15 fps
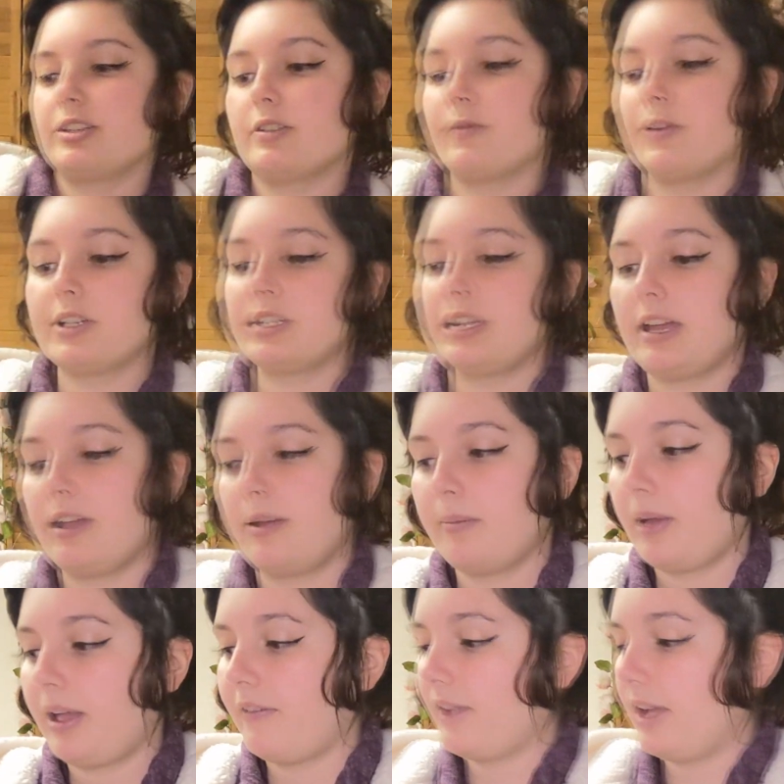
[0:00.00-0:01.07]
this is the first
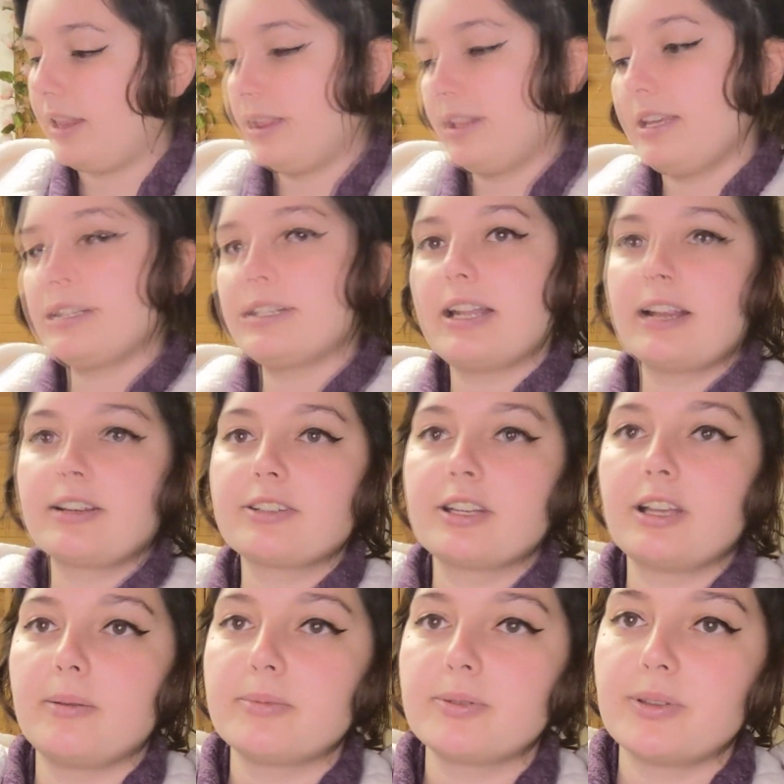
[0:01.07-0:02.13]
time I've gotten this. It
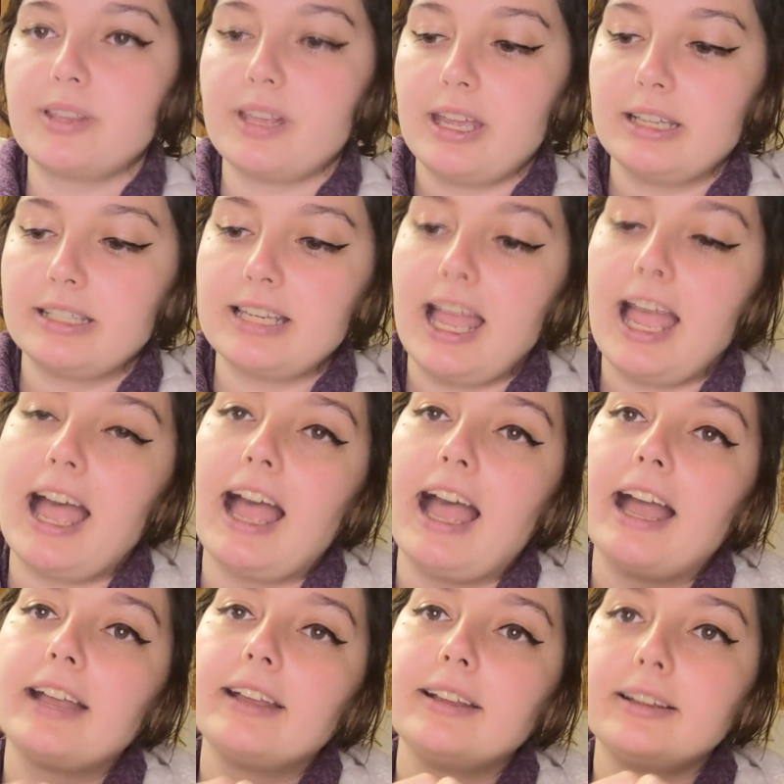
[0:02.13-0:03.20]
actually comes with a
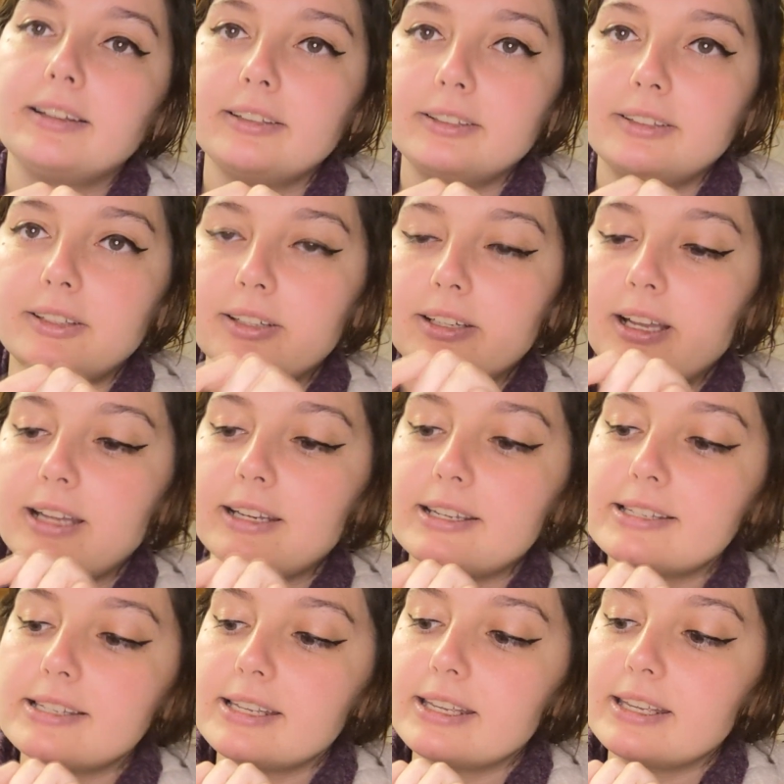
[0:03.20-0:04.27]
tag. You can kind
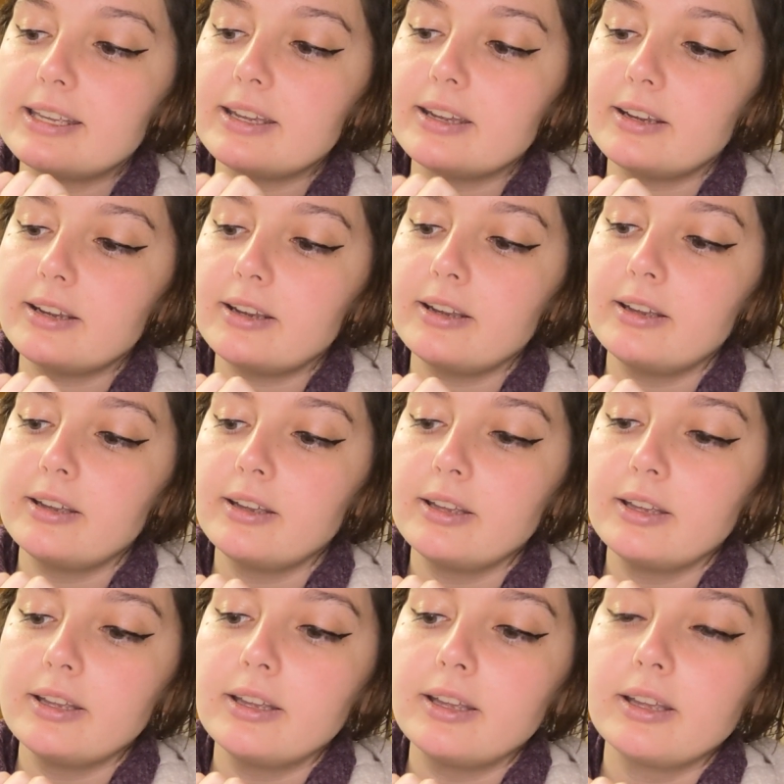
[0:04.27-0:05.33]
of see here.
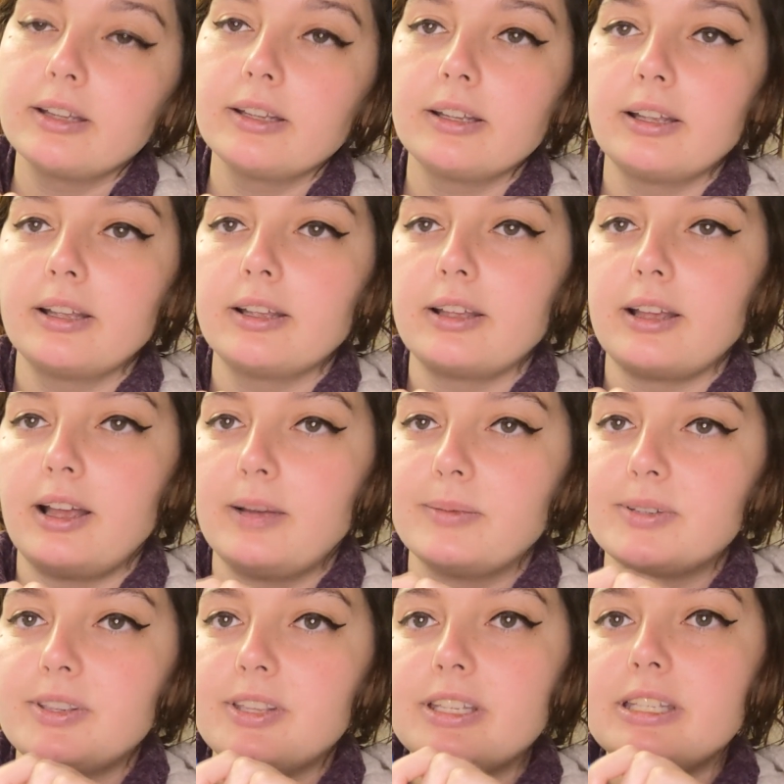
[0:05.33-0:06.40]

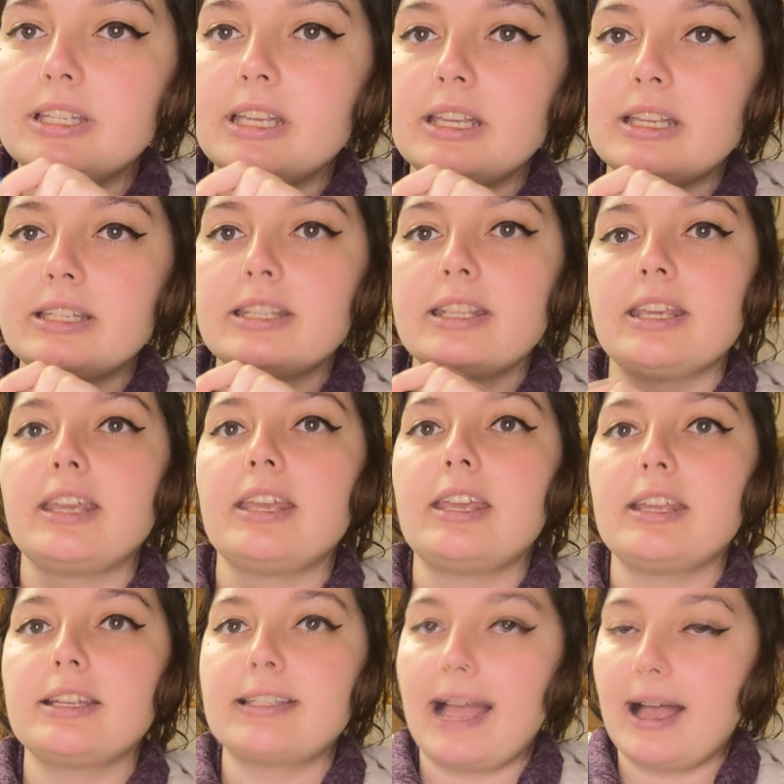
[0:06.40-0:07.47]
So this is
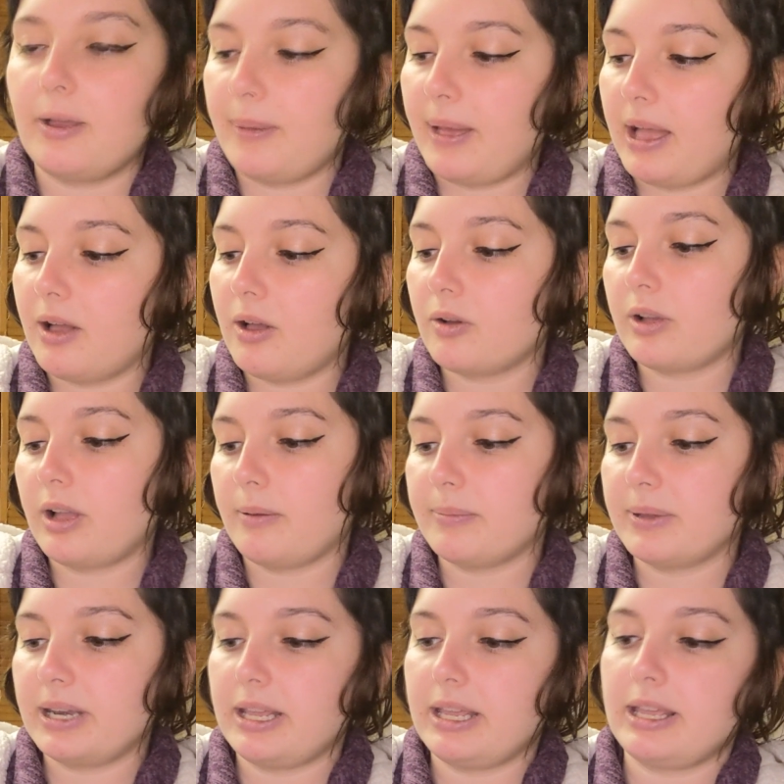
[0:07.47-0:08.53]
the Taobao
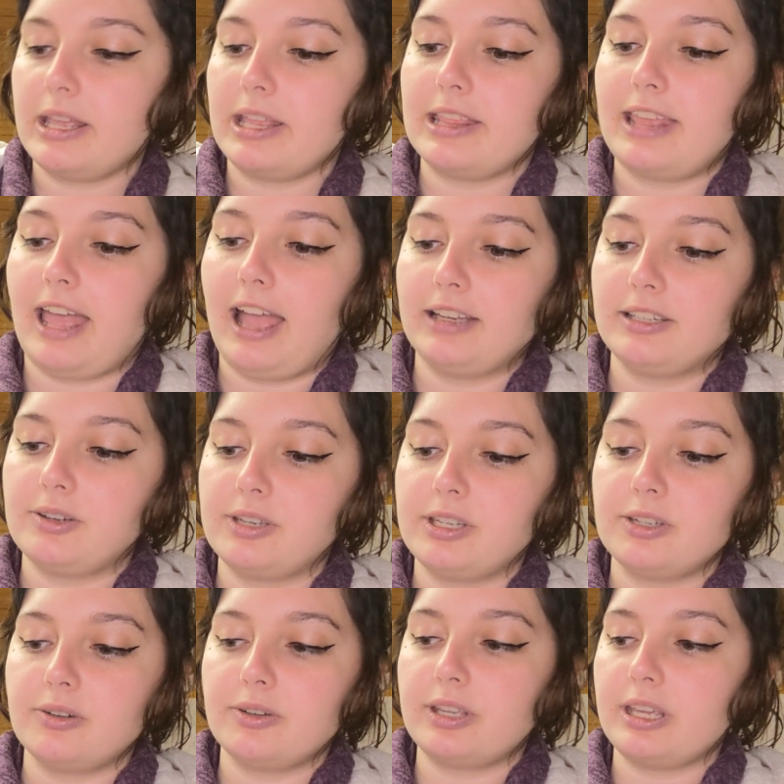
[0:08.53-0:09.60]
company that
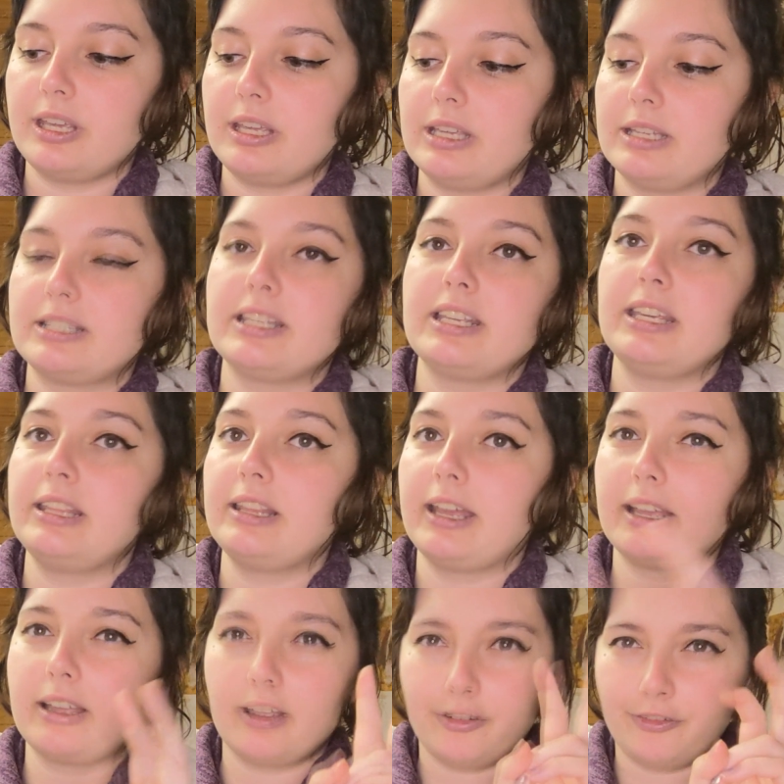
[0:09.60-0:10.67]
DokiDoki is the
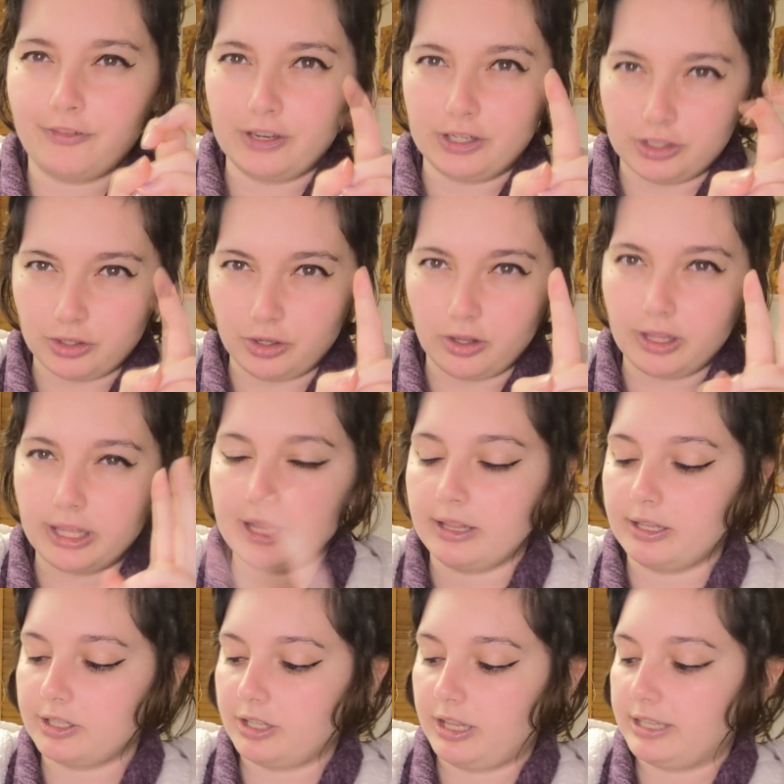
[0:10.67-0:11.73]
like official
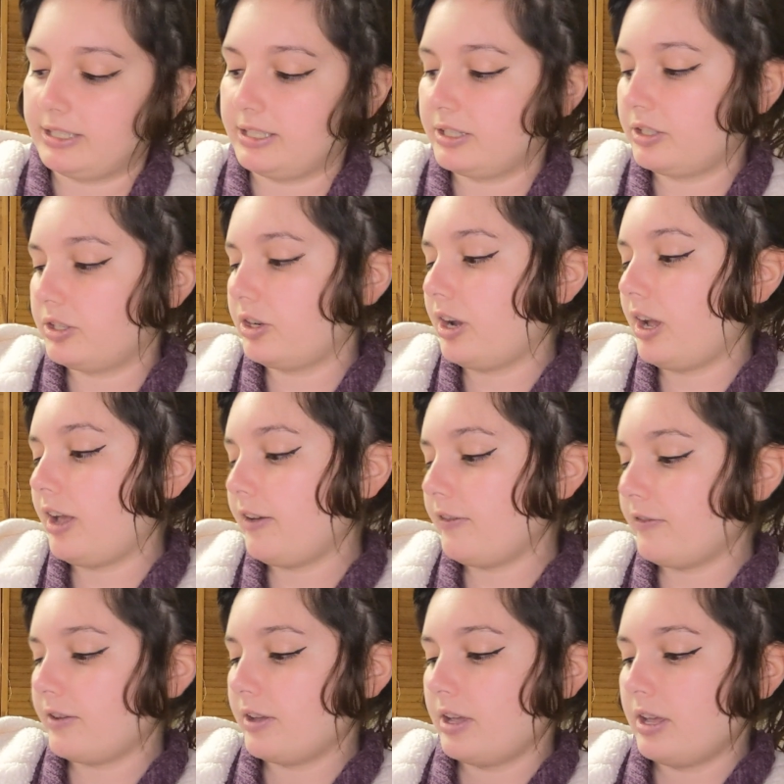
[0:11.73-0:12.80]
English licensor of.